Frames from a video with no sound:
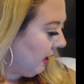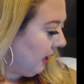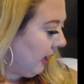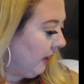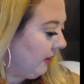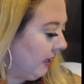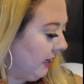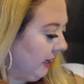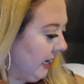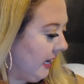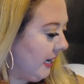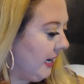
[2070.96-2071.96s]
and then
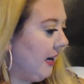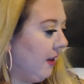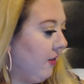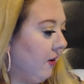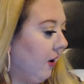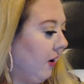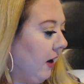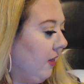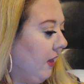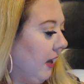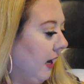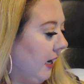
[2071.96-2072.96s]
again, another area
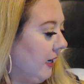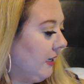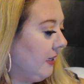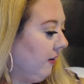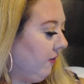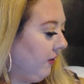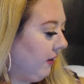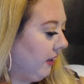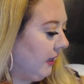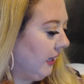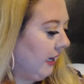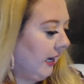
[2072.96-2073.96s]
that I definitely
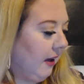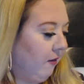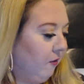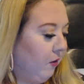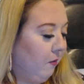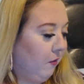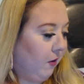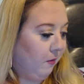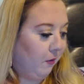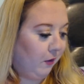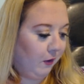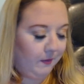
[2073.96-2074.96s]
think I have room for
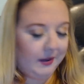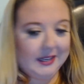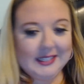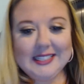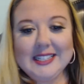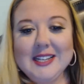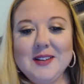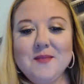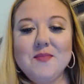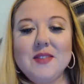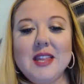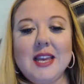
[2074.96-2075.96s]
improvement
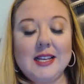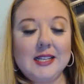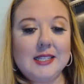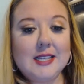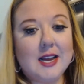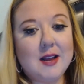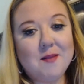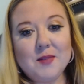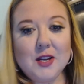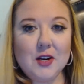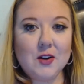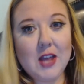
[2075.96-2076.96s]
is
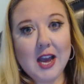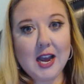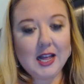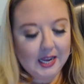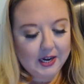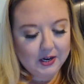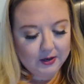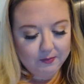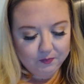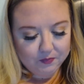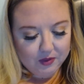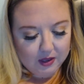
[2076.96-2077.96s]
you know, the highlighter,
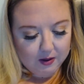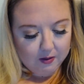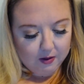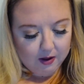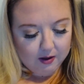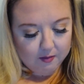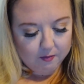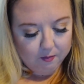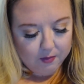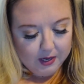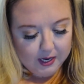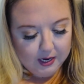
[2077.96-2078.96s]

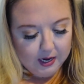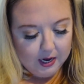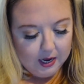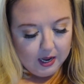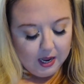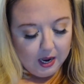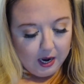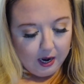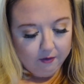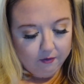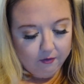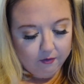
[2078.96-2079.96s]
but
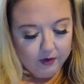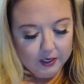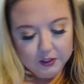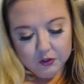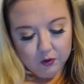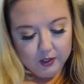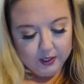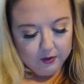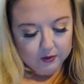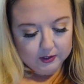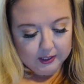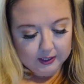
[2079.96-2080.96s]
I've enjoyed
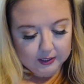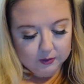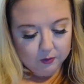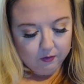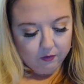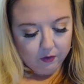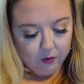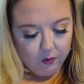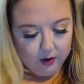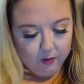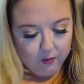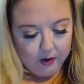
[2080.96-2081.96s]
using this one for
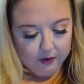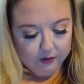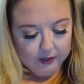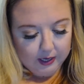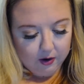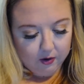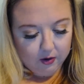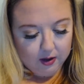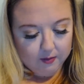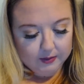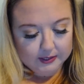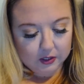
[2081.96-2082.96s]
quite a while
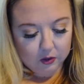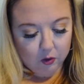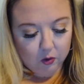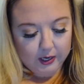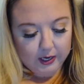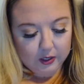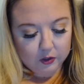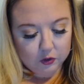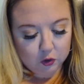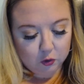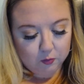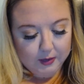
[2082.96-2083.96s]
now. It's the L'Oreal
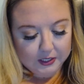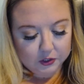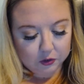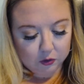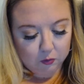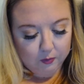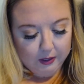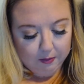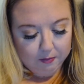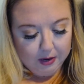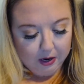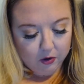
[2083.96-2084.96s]
True Match
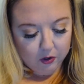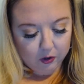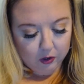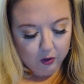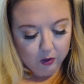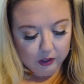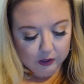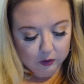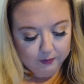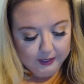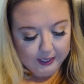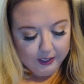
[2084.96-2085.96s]
Lumi Powder Glow
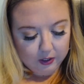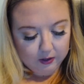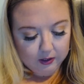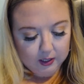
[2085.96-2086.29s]
Illuminator,